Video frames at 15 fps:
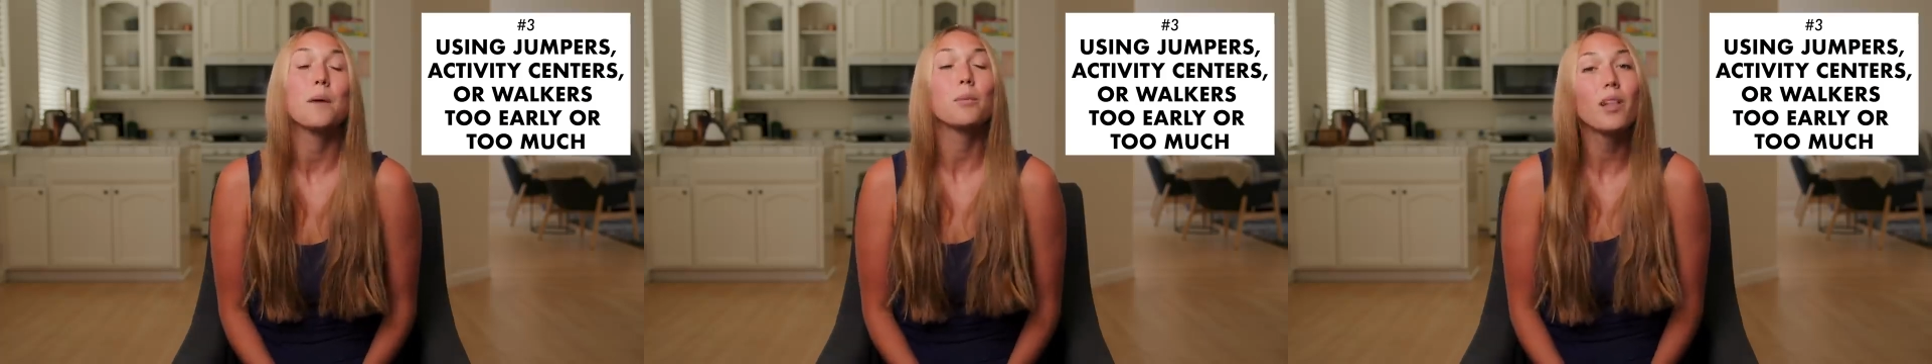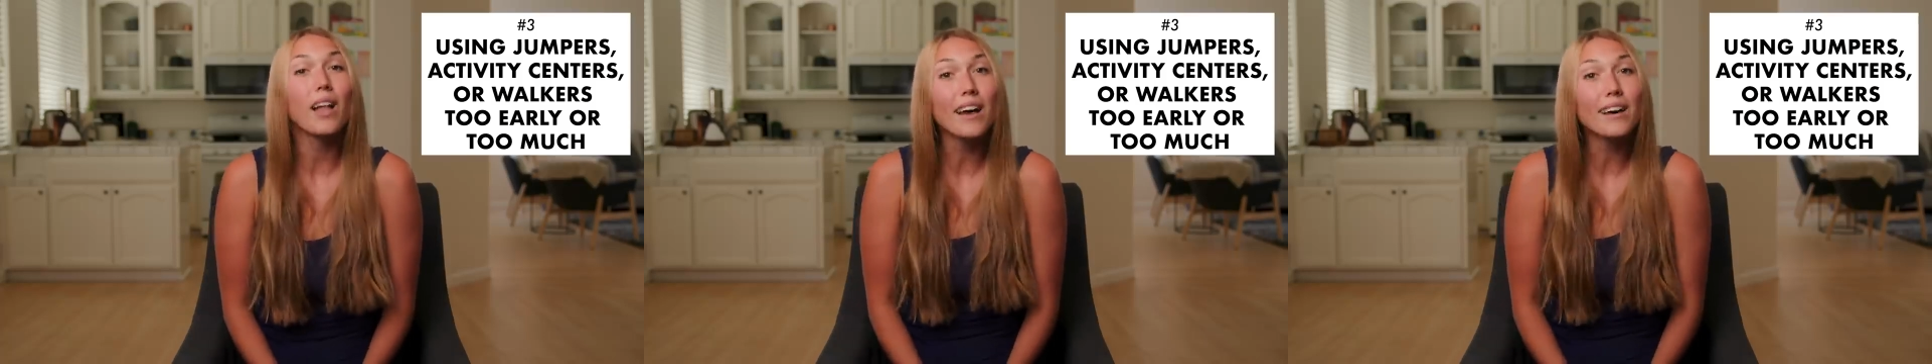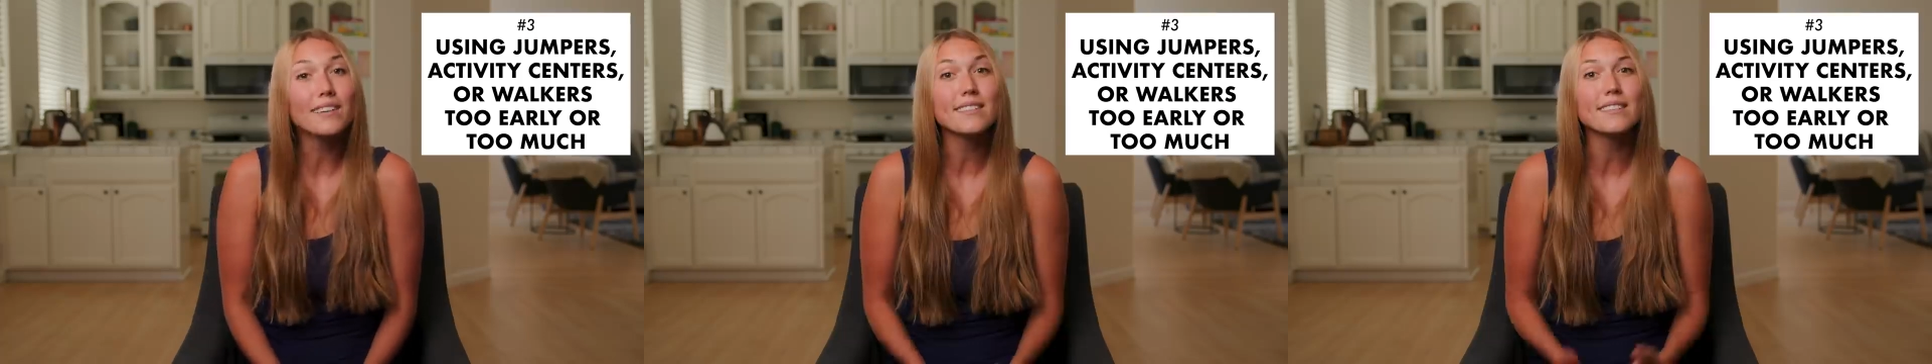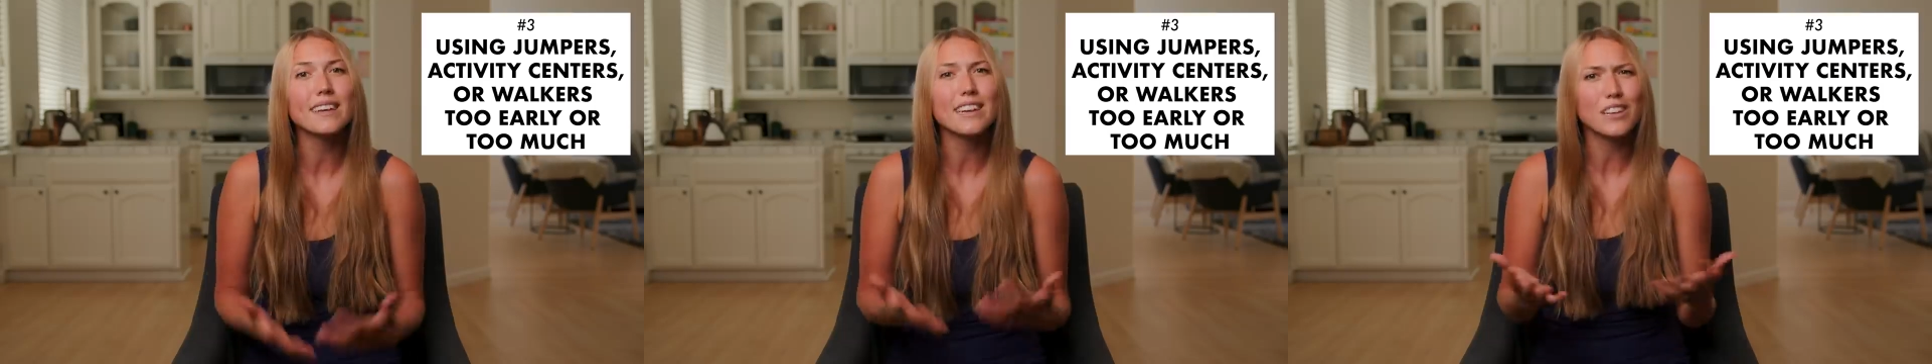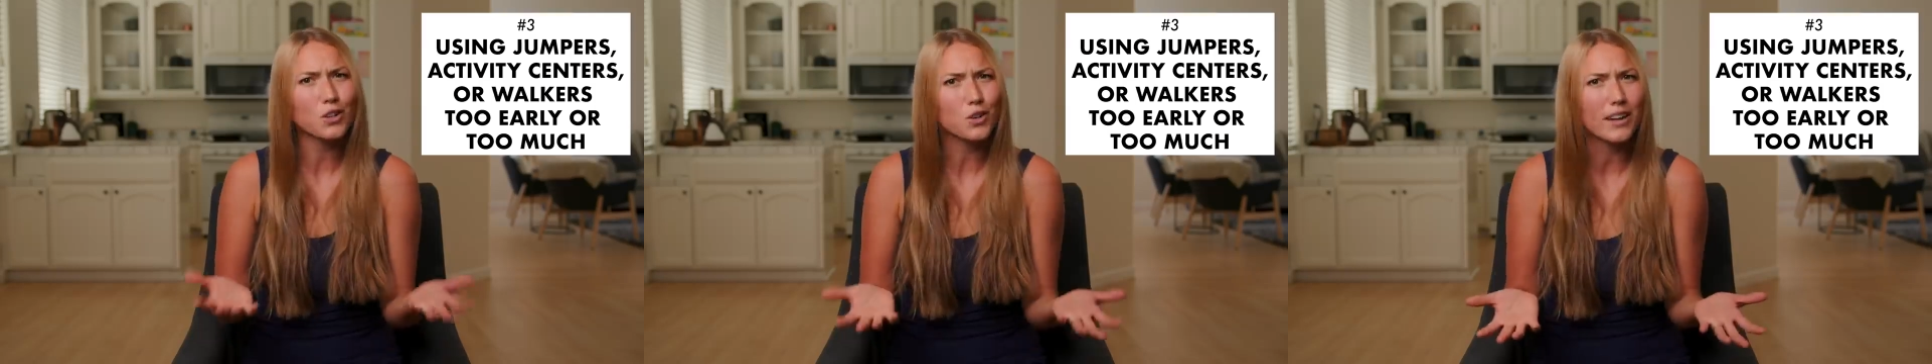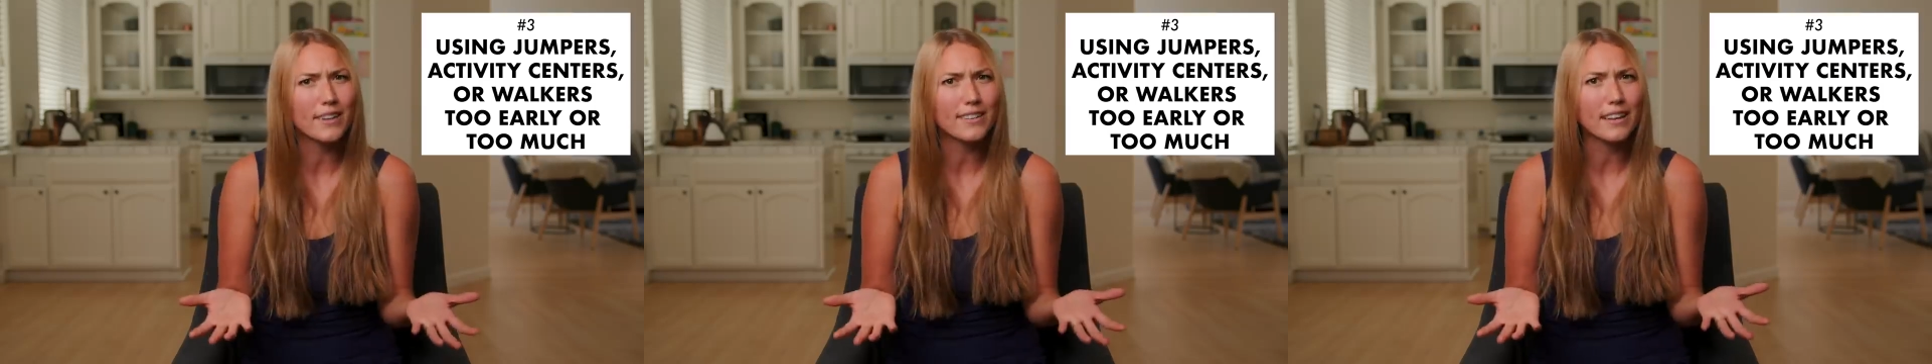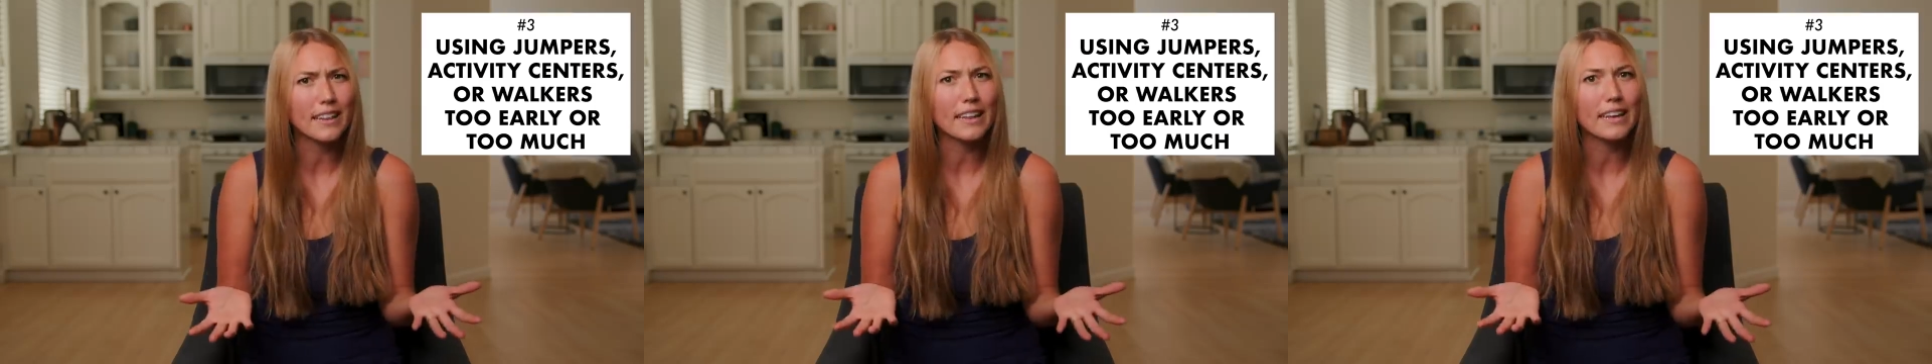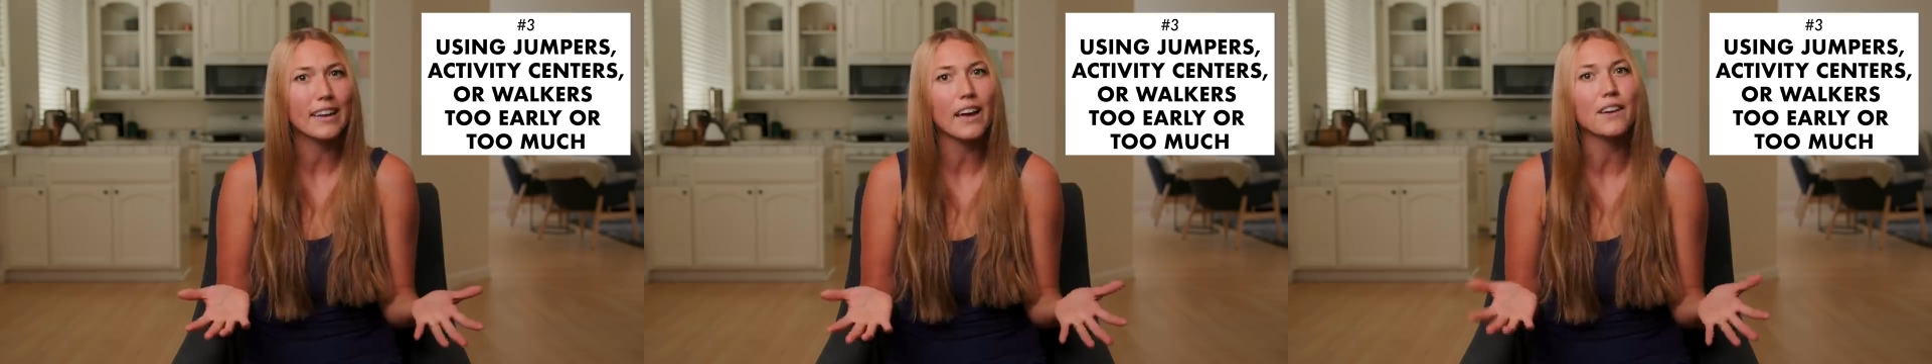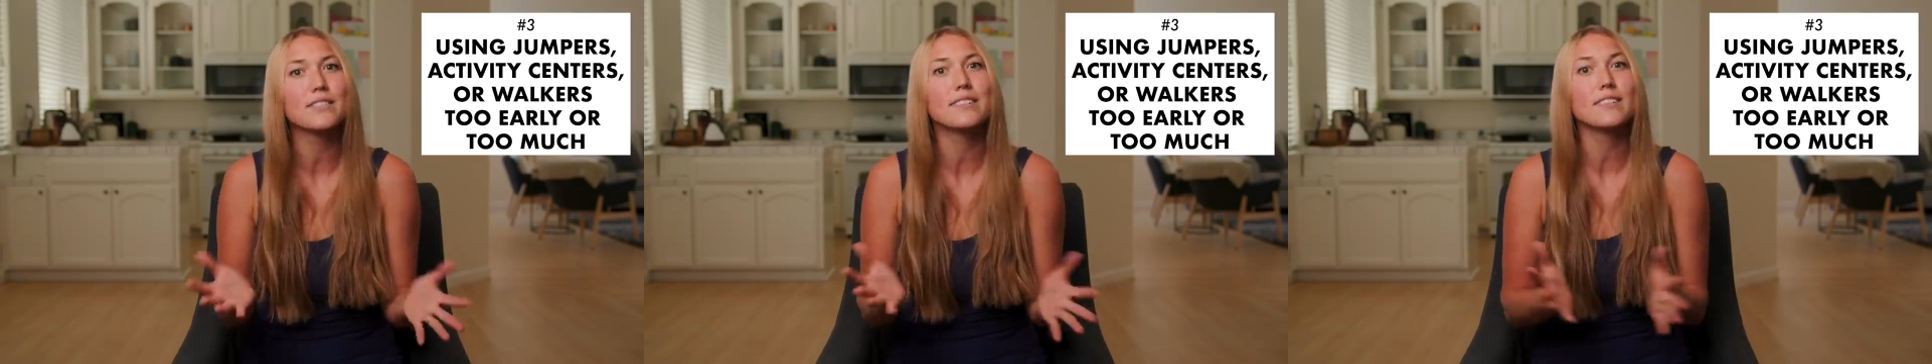Plus, interestingly enough,